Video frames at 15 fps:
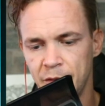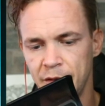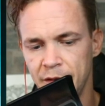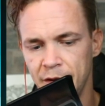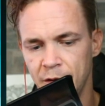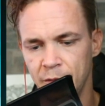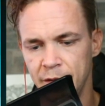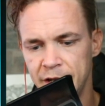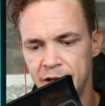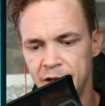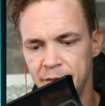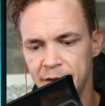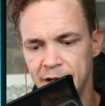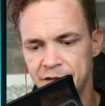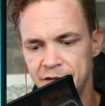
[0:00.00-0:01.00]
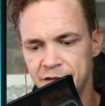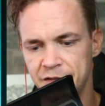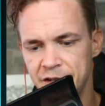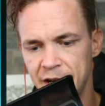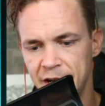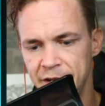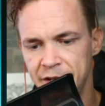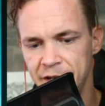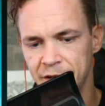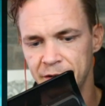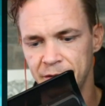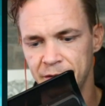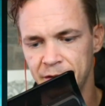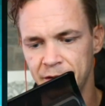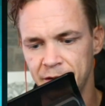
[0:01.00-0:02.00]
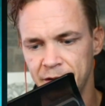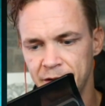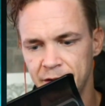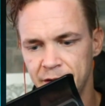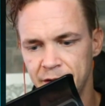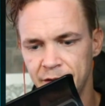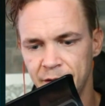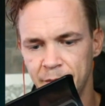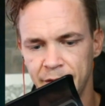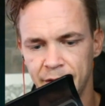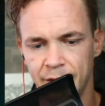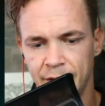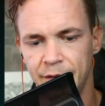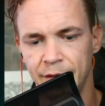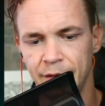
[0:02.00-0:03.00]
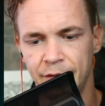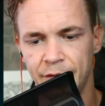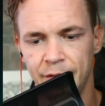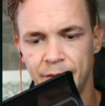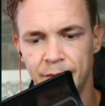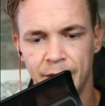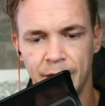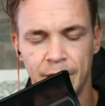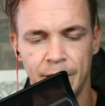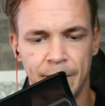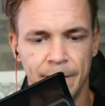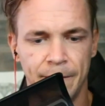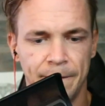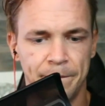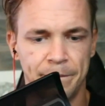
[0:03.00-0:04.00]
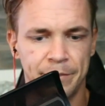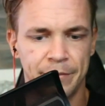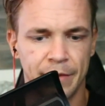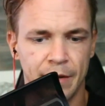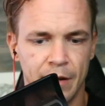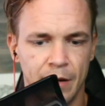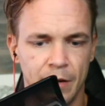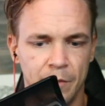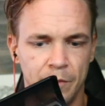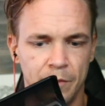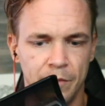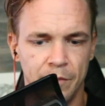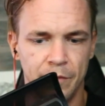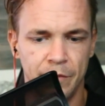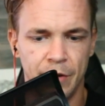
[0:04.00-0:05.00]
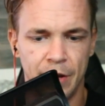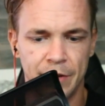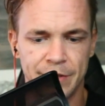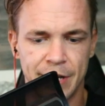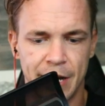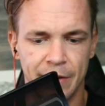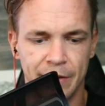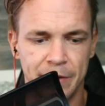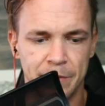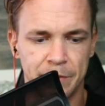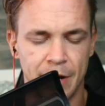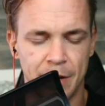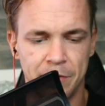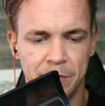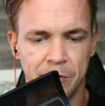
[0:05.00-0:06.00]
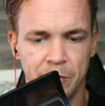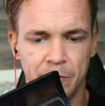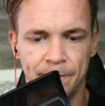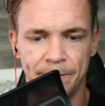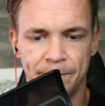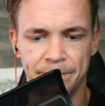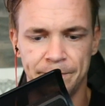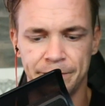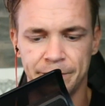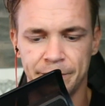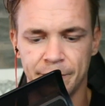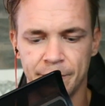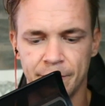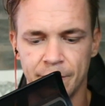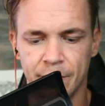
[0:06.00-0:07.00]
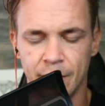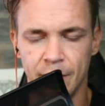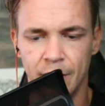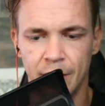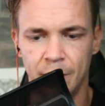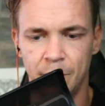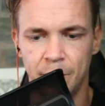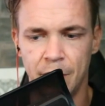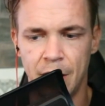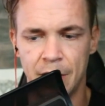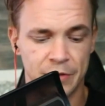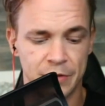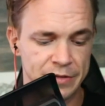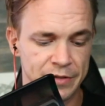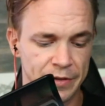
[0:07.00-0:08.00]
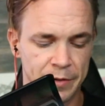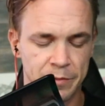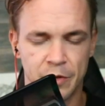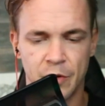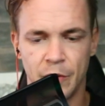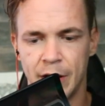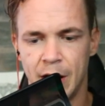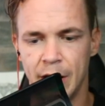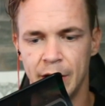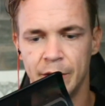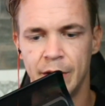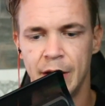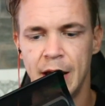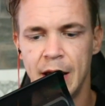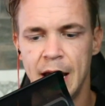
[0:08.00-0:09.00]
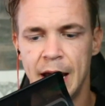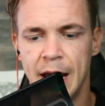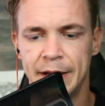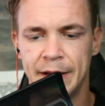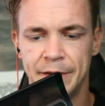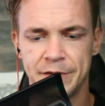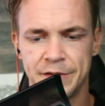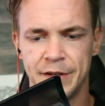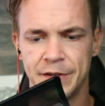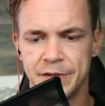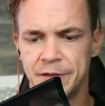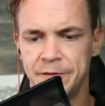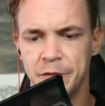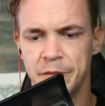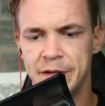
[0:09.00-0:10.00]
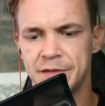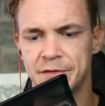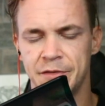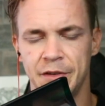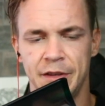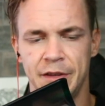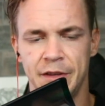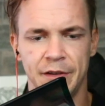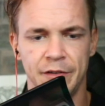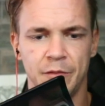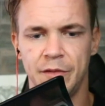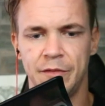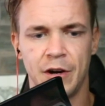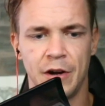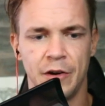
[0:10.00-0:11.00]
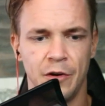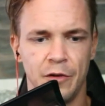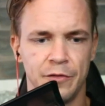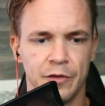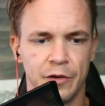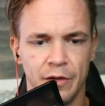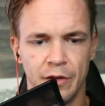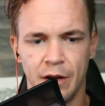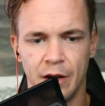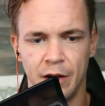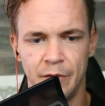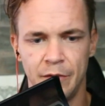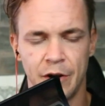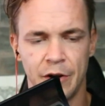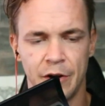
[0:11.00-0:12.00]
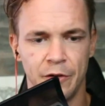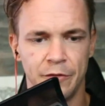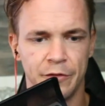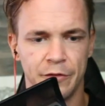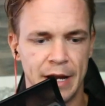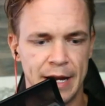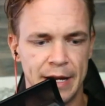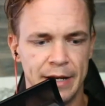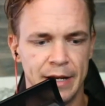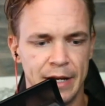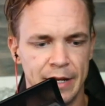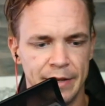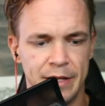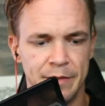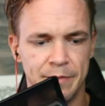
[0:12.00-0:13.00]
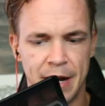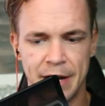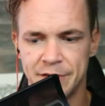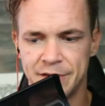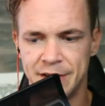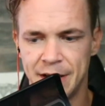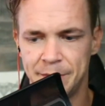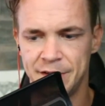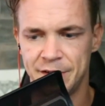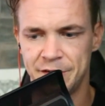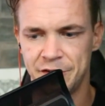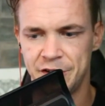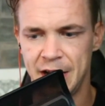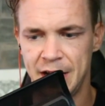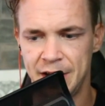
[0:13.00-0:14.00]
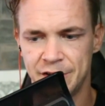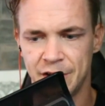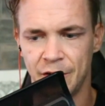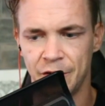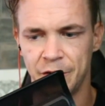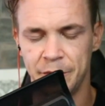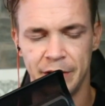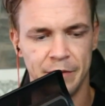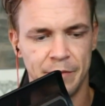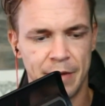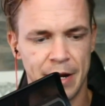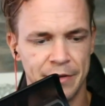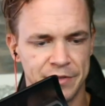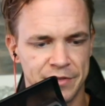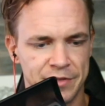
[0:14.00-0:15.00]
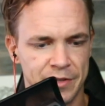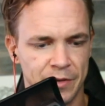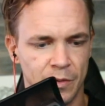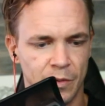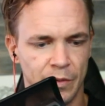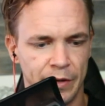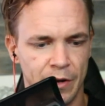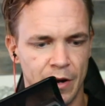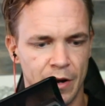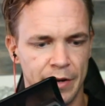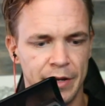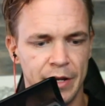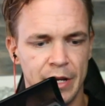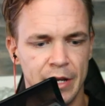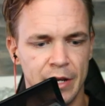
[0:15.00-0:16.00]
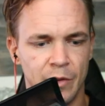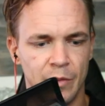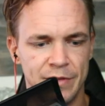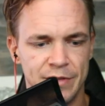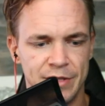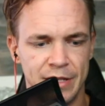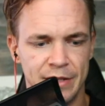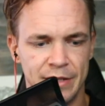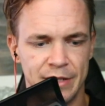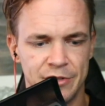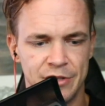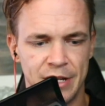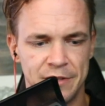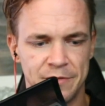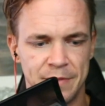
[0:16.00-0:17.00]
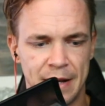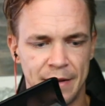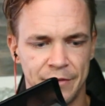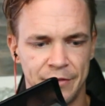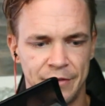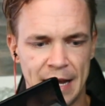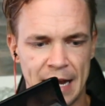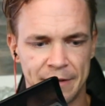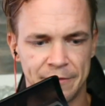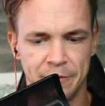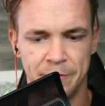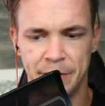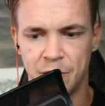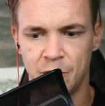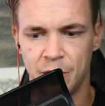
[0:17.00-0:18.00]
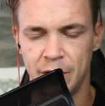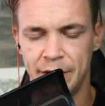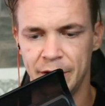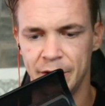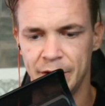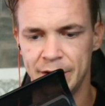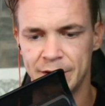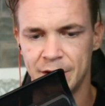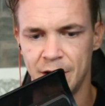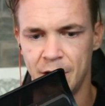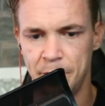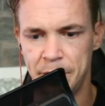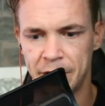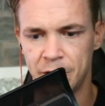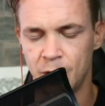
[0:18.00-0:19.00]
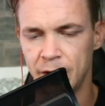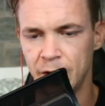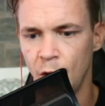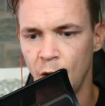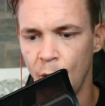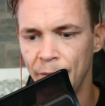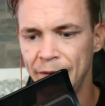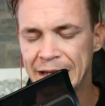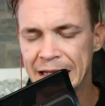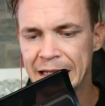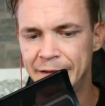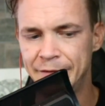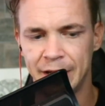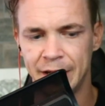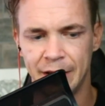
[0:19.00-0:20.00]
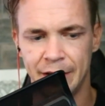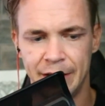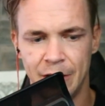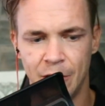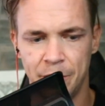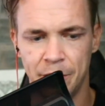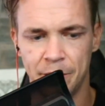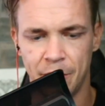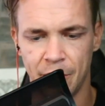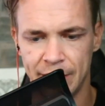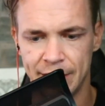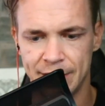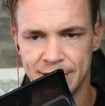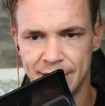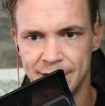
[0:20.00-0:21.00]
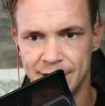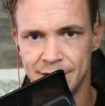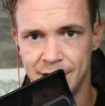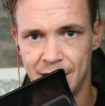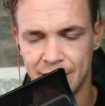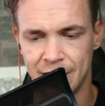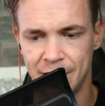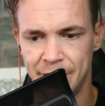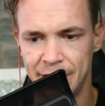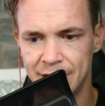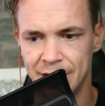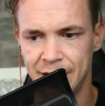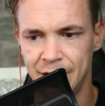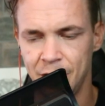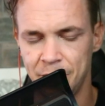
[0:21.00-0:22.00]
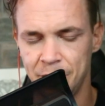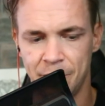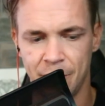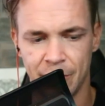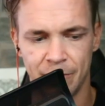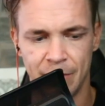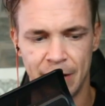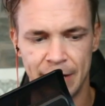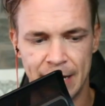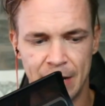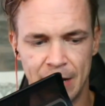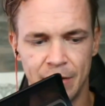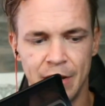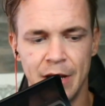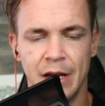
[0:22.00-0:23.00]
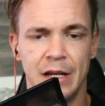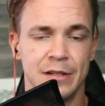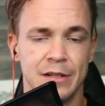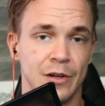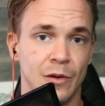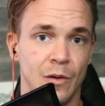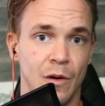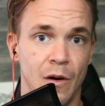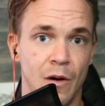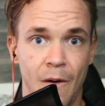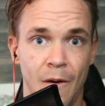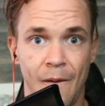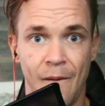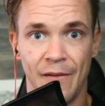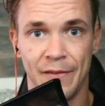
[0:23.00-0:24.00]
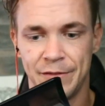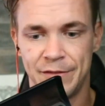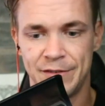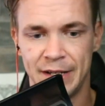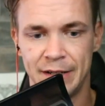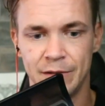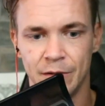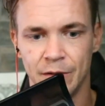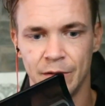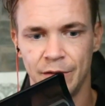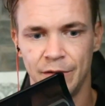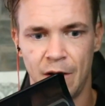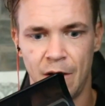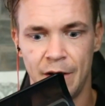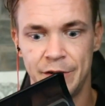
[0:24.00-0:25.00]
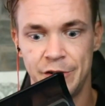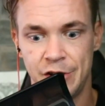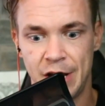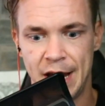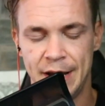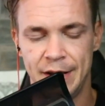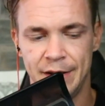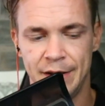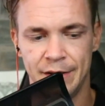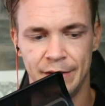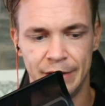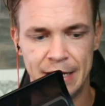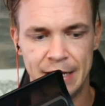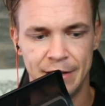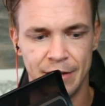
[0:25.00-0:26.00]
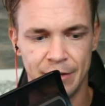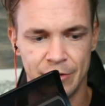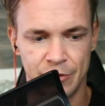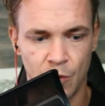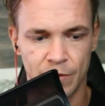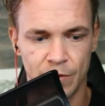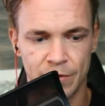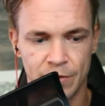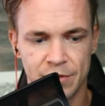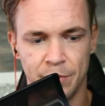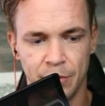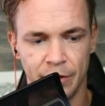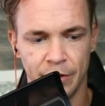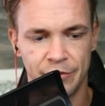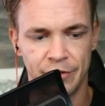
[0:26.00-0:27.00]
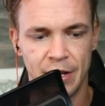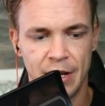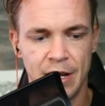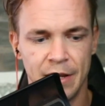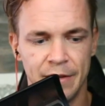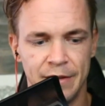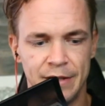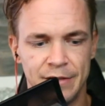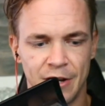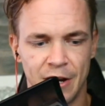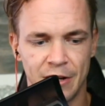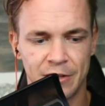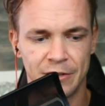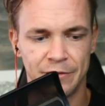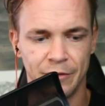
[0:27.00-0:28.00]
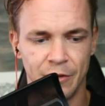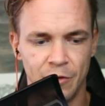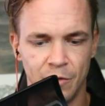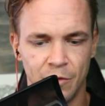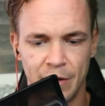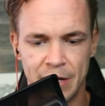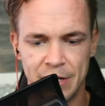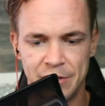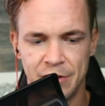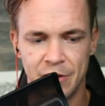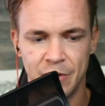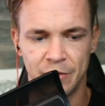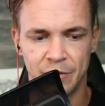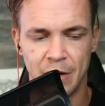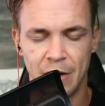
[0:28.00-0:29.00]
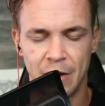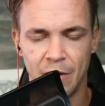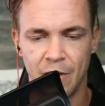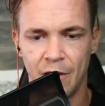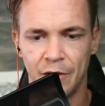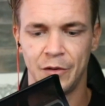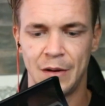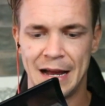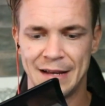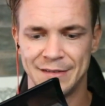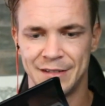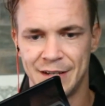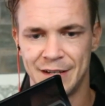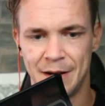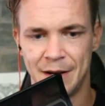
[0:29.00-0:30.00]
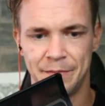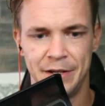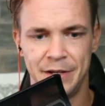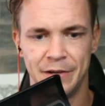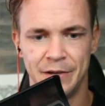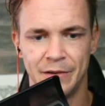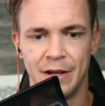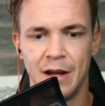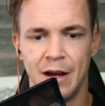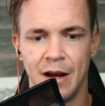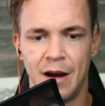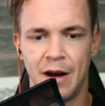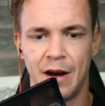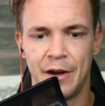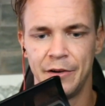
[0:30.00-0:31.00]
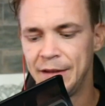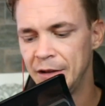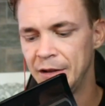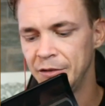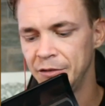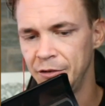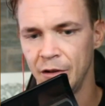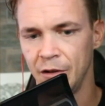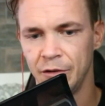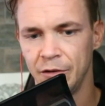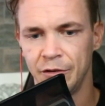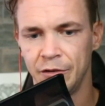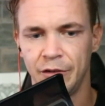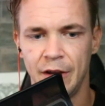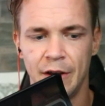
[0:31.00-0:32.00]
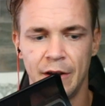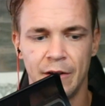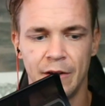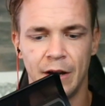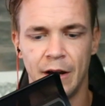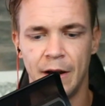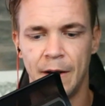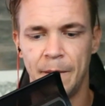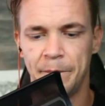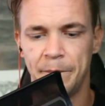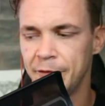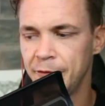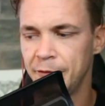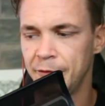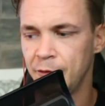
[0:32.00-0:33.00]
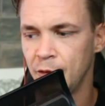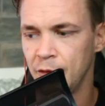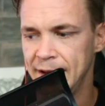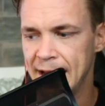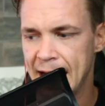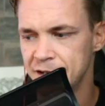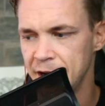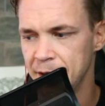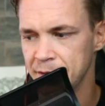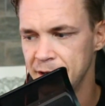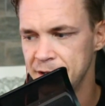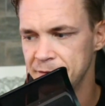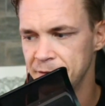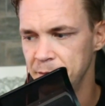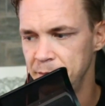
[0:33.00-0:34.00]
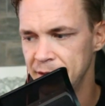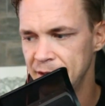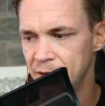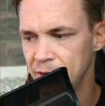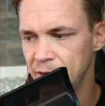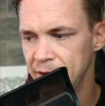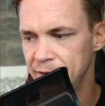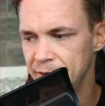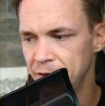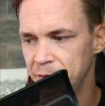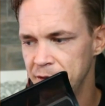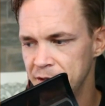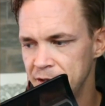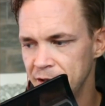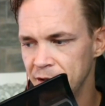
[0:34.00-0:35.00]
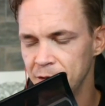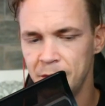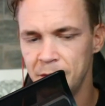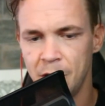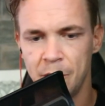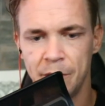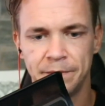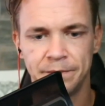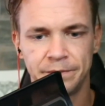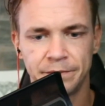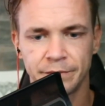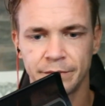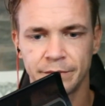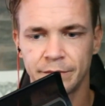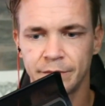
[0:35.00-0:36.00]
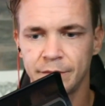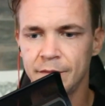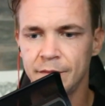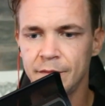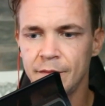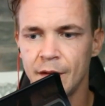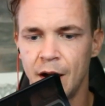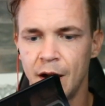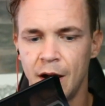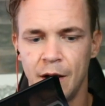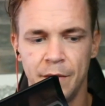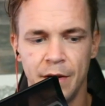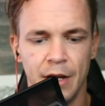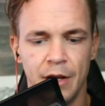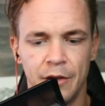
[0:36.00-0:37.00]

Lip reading: a reaccumulation channel here, something like this. Not entirely improbable. So I still think we're going higher. And again, there's a few reasons for this. We've gone over the miners net position change. Ultimately, the miners are still holding on. We've seen the exchange balance stacked for Bitcoin. There is Bitcoin only leaving the open markets. It is not coming into the open market right now. So all signals on chain lean towards bullish. The stock to flow ratio as well also has us up near $100,000 for the average kind of price for Bitcoin at this particular moment. So we're